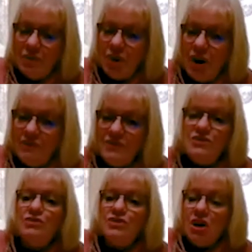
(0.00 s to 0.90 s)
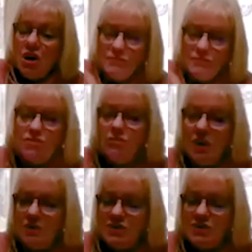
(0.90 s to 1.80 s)
officers come to
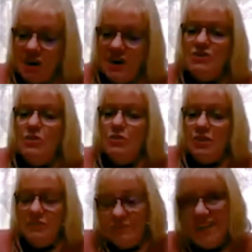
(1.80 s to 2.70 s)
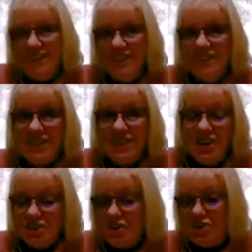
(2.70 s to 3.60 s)
our site, or in this
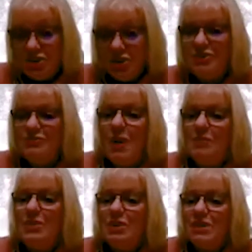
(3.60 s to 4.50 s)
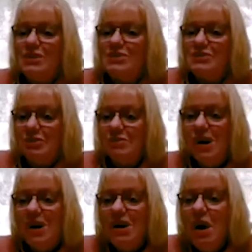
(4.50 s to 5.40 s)
case, this year, it's probably going to be a Zoom,
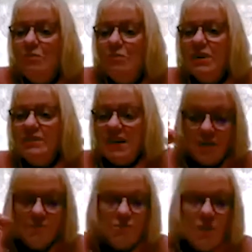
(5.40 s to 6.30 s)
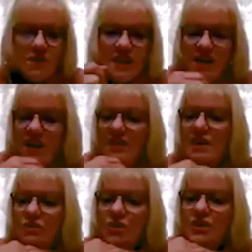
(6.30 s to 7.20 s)
but they come to our site and
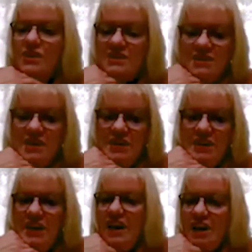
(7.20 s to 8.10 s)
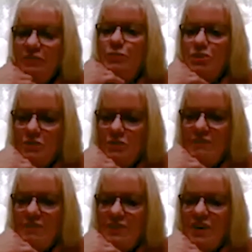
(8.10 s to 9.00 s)
they look and see if we're doing
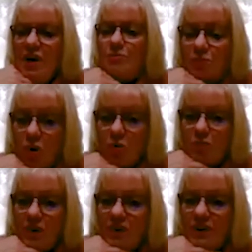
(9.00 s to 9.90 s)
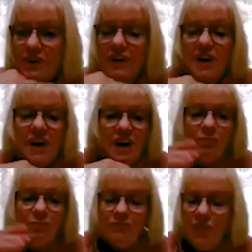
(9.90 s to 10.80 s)
everything appropriately,
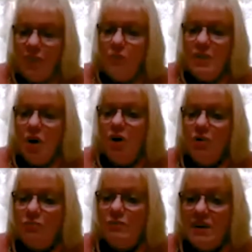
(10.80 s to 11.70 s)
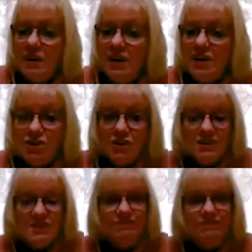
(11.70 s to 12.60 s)
if we're following all the
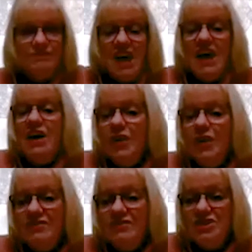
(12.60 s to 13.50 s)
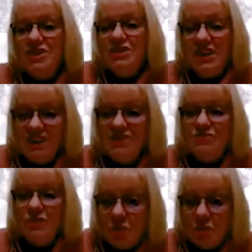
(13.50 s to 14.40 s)
regulations. Hearing and vision
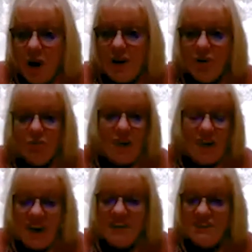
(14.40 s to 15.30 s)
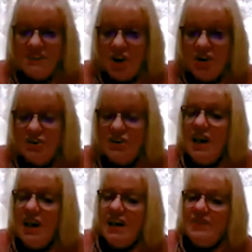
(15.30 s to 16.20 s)
is required by Head Start.
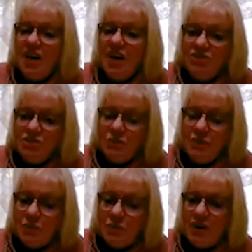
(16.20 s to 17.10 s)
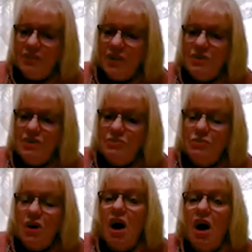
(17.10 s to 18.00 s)
They also require that we
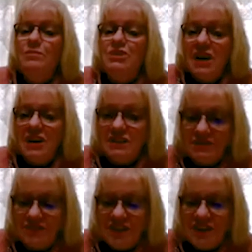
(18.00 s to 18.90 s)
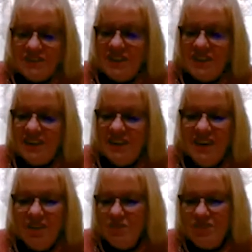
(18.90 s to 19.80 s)
do objective testing,
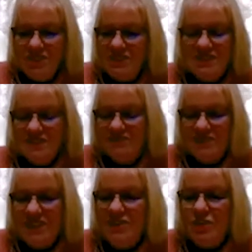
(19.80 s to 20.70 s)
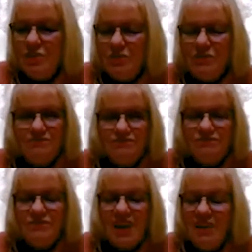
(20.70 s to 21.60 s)
which is, a
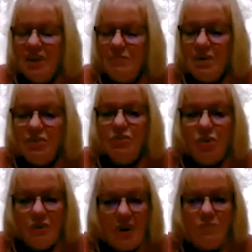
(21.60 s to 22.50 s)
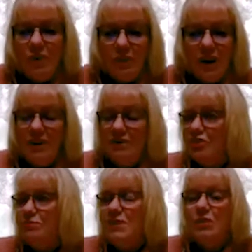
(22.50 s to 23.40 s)
lot of people don't know that word. It
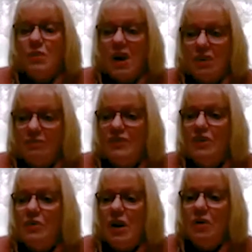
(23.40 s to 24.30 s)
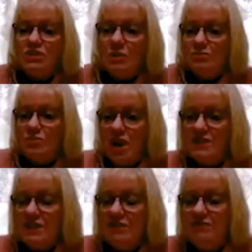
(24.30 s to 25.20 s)
took me a while to figure out
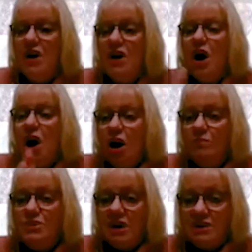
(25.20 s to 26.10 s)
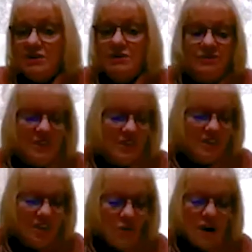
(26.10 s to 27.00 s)
subjective, objective.
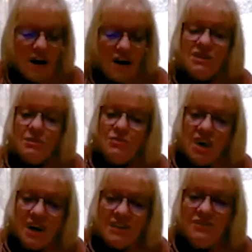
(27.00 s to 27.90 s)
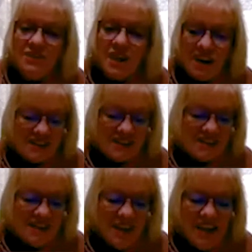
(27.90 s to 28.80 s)
Okay, a subjective
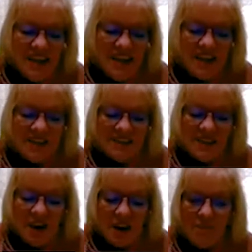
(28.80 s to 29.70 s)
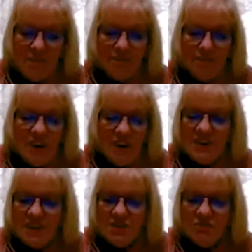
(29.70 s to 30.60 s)
test is, it
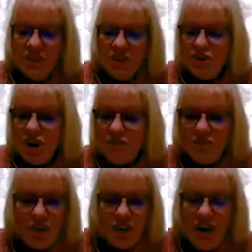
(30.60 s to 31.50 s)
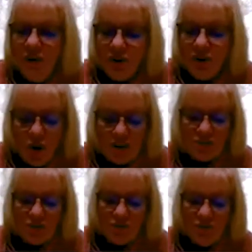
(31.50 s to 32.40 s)
doesn't really check for a hearing
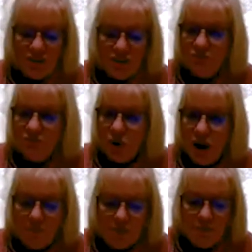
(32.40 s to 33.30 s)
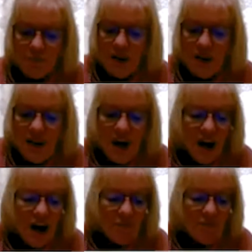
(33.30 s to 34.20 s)
loss or a vision problem.
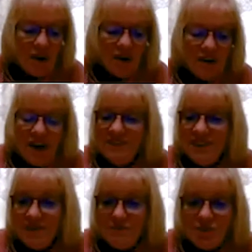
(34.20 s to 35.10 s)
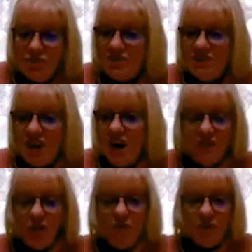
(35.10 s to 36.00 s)
A lot of times they're just
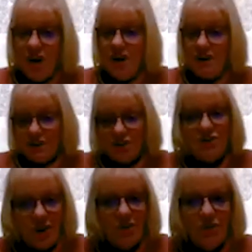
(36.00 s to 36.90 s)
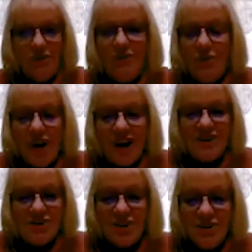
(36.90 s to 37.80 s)
saying, okay, and a reviewer
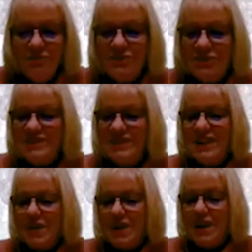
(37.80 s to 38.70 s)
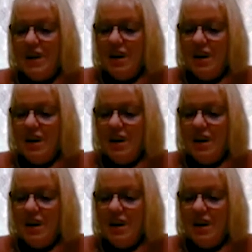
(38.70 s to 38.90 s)
actually used this on me.